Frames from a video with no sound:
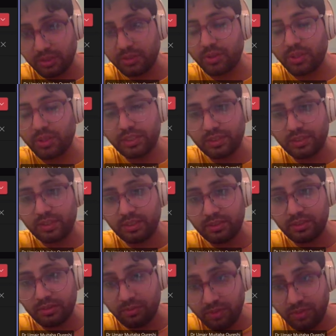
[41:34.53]
A good
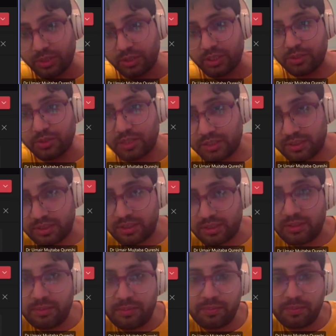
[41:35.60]
question. Well thought
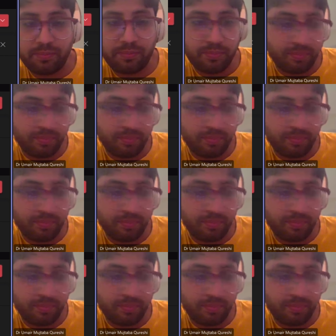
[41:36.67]
question.